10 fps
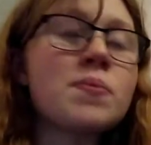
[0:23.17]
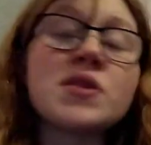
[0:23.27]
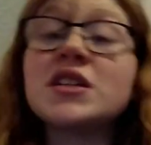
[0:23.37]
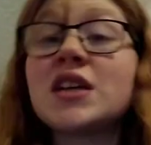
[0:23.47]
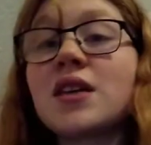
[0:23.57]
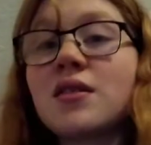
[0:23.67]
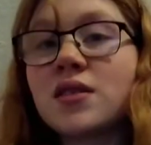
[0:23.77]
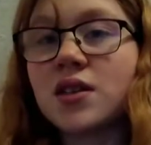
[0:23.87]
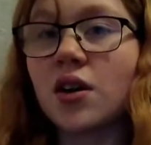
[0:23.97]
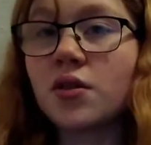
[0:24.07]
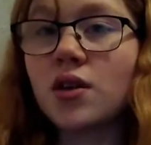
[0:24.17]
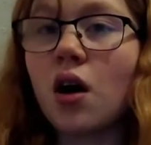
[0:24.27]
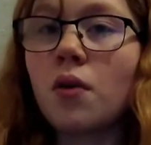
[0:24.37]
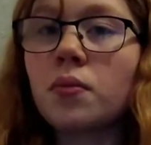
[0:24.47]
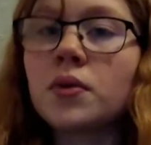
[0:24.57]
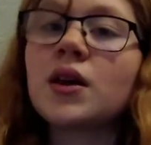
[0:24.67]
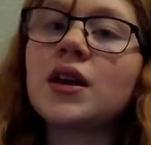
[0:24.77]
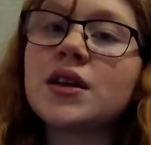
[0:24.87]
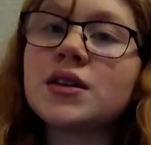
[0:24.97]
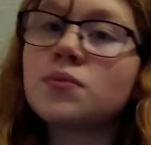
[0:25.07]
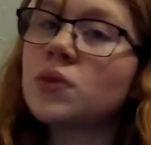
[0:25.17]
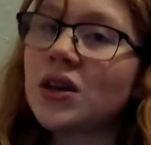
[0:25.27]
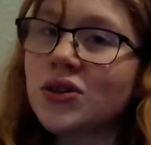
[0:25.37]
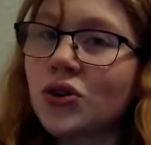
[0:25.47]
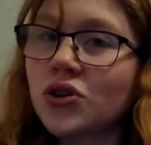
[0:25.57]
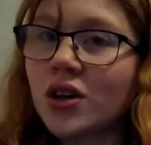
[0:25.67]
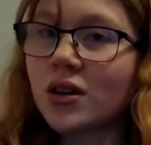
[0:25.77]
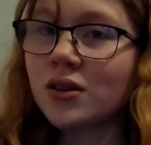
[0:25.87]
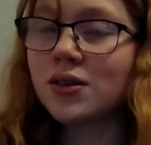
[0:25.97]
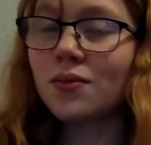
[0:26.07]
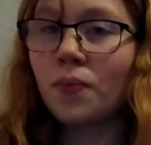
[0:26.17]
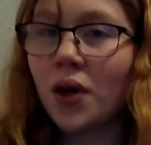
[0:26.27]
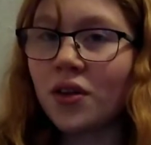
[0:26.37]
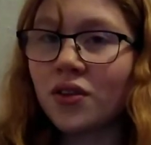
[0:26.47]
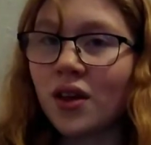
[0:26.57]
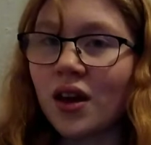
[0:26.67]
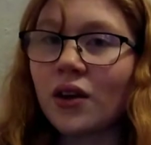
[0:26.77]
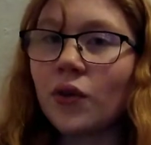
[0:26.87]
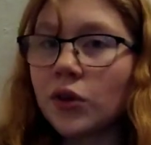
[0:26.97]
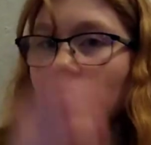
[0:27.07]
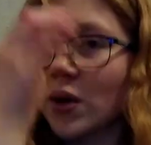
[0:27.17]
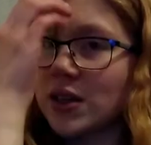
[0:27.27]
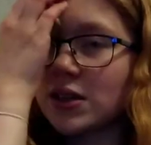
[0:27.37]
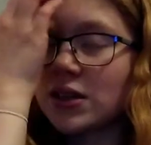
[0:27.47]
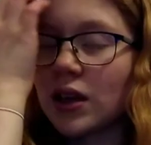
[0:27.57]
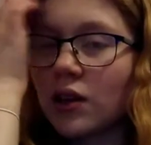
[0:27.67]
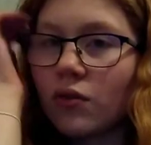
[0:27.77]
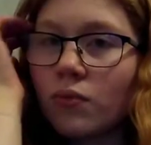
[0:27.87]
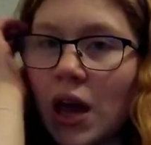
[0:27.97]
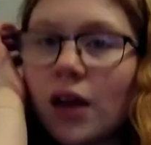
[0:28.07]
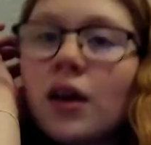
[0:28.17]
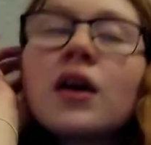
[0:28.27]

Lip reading: but the day that this goes up, it is Peter Cushing's birthday on the 26th of May.